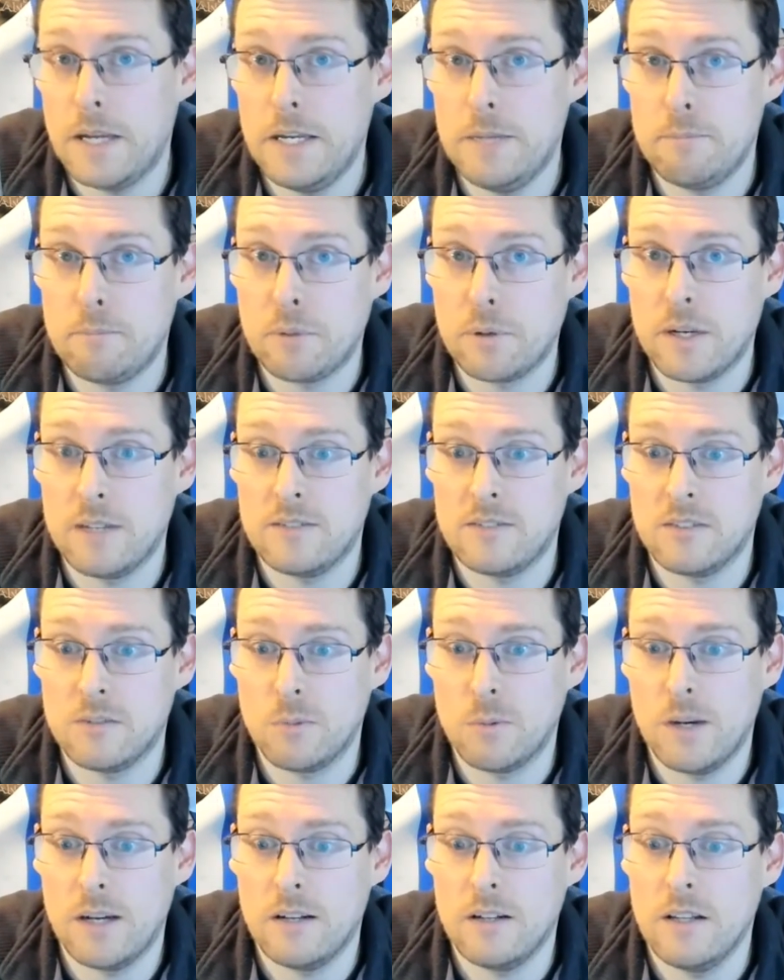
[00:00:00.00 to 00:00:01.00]
in price as
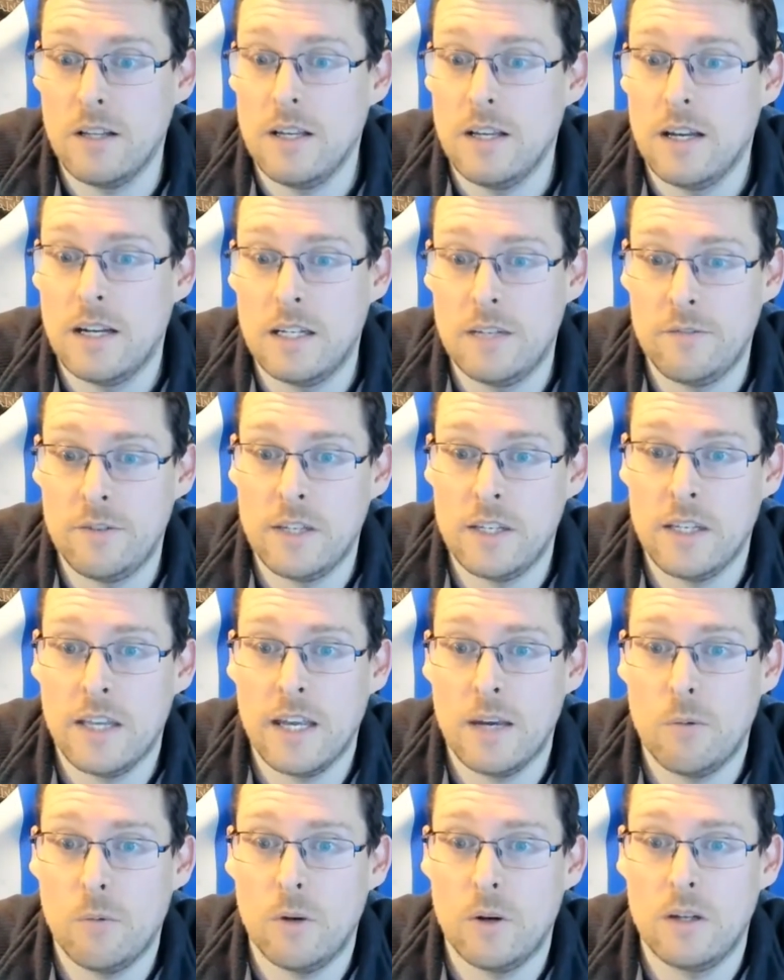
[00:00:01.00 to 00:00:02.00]
well, and if you can
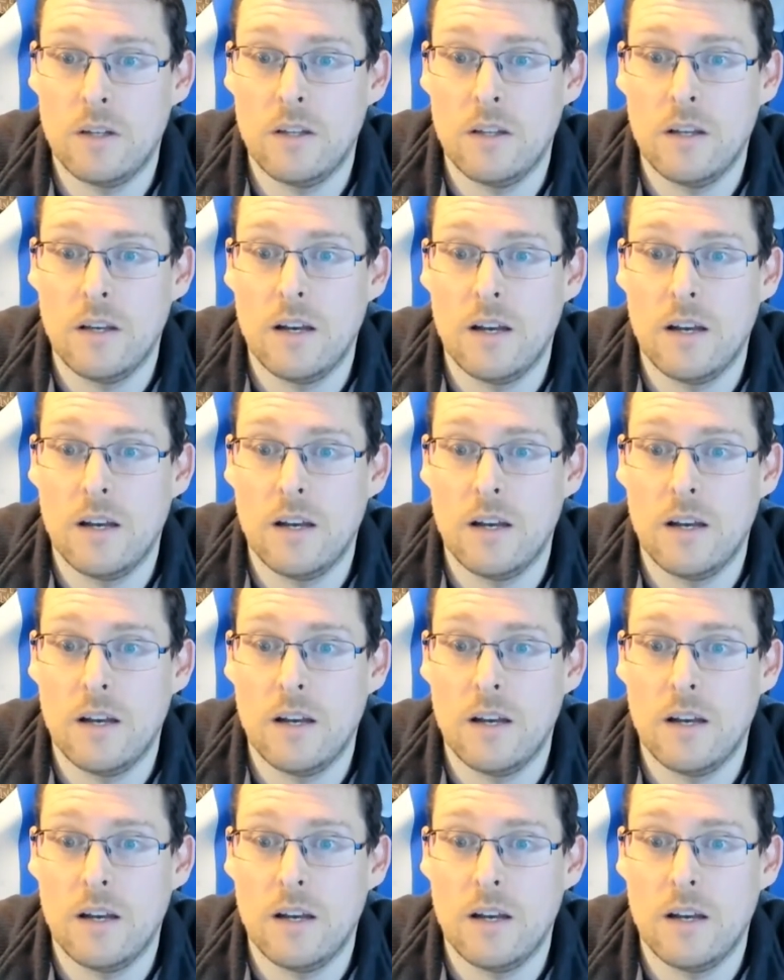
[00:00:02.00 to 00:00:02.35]
get one